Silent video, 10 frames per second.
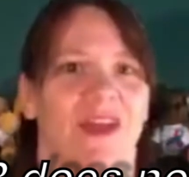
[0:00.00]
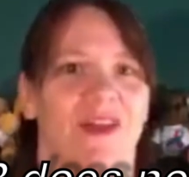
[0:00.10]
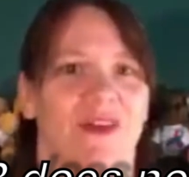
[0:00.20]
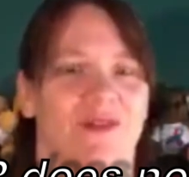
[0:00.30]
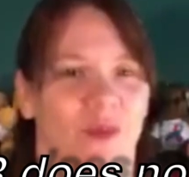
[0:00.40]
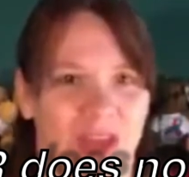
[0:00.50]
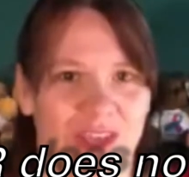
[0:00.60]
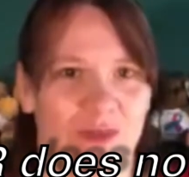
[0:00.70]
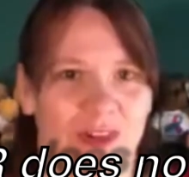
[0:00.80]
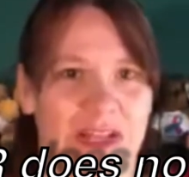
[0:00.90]
for why
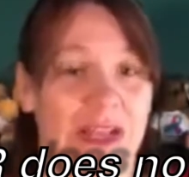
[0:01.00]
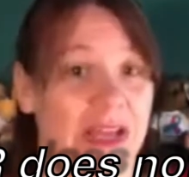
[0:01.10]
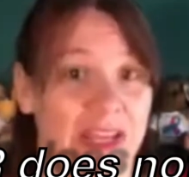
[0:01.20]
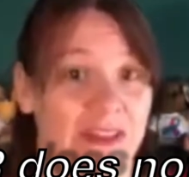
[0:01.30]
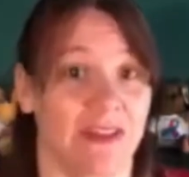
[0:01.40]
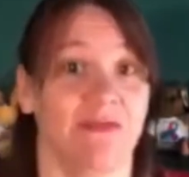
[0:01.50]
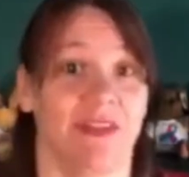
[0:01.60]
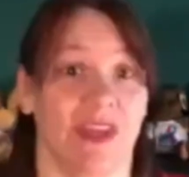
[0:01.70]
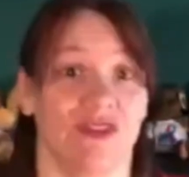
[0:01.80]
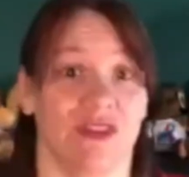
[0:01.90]
you are declining the
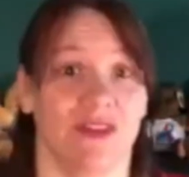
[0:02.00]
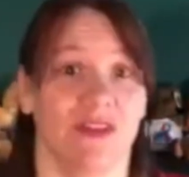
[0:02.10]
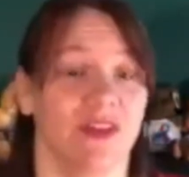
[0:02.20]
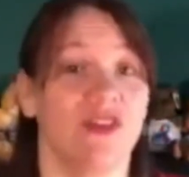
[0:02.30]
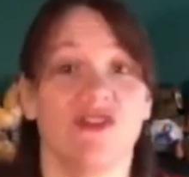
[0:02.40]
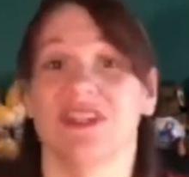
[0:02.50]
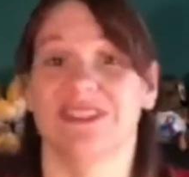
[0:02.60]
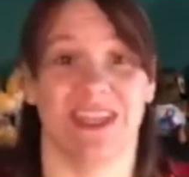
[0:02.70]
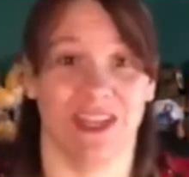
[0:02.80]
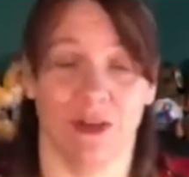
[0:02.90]
invitation. You can just
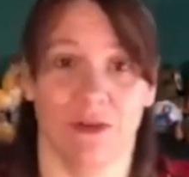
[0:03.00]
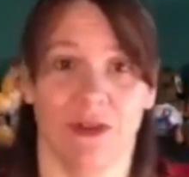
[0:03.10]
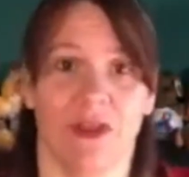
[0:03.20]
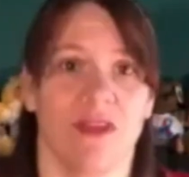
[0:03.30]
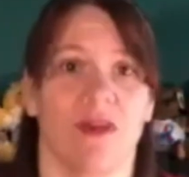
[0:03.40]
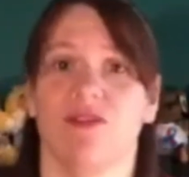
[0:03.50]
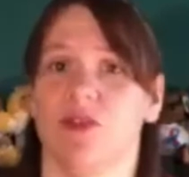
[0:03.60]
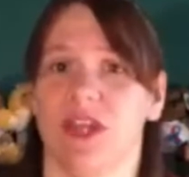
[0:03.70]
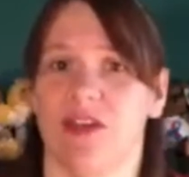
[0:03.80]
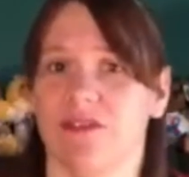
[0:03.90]
say no. Those who
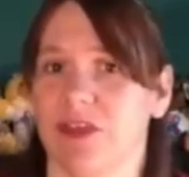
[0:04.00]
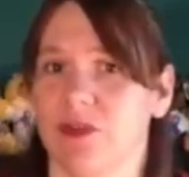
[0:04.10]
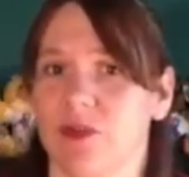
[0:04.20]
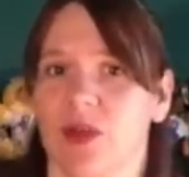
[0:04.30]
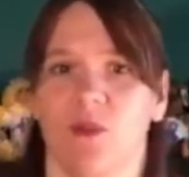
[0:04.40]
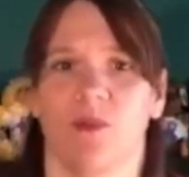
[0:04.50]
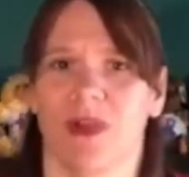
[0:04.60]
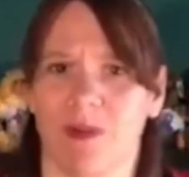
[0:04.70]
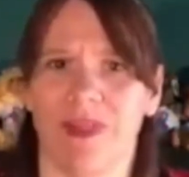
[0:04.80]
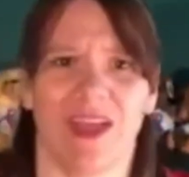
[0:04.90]
love you will
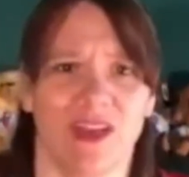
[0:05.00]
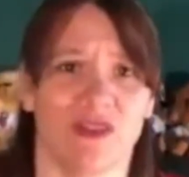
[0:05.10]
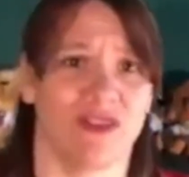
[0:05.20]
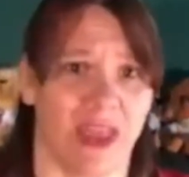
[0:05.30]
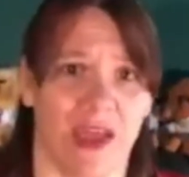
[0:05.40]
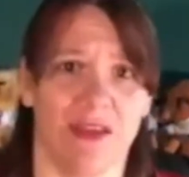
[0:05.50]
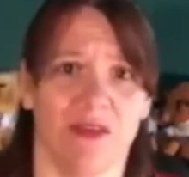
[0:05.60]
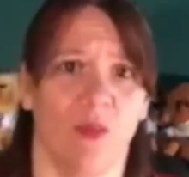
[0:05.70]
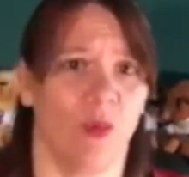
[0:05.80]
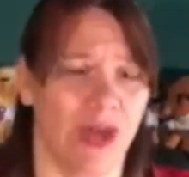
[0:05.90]
probably understand
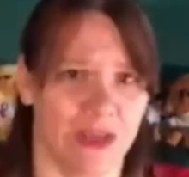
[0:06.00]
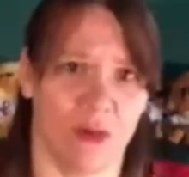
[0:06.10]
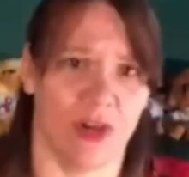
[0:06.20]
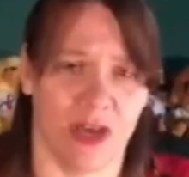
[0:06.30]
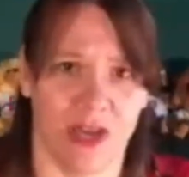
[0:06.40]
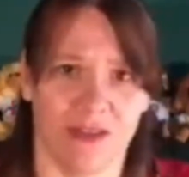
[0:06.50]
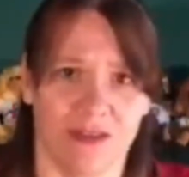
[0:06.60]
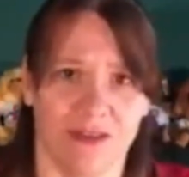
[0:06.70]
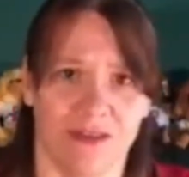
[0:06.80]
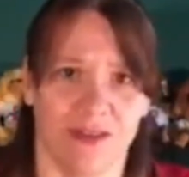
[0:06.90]
why you are not
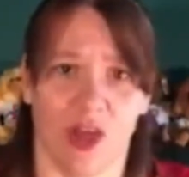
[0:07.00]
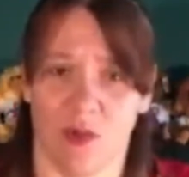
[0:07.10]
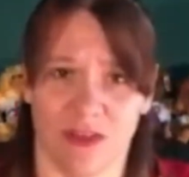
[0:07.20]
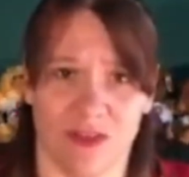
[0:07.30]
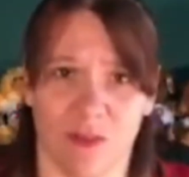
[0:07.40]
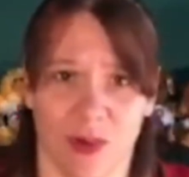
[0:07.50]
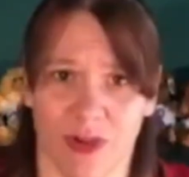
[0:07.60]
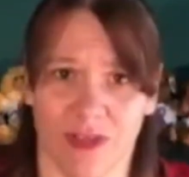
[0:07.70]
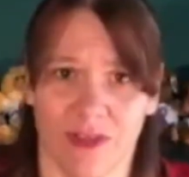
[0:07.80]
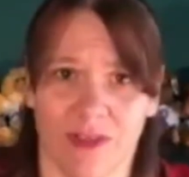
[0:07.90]
going to the
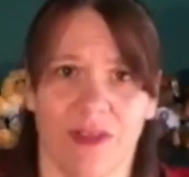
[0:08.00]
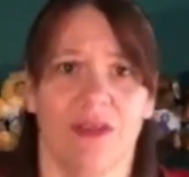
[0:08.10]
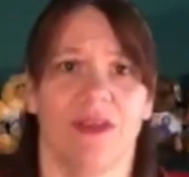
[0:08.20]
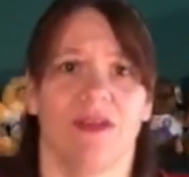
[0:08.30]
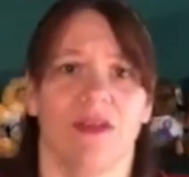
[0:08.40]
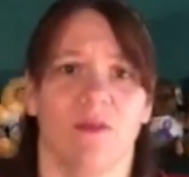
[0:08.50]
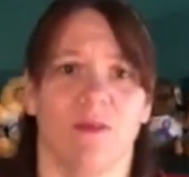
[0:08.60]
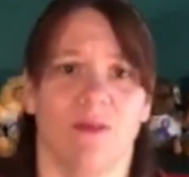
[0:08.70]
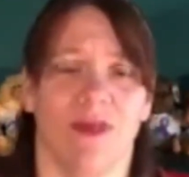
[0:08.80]
party. And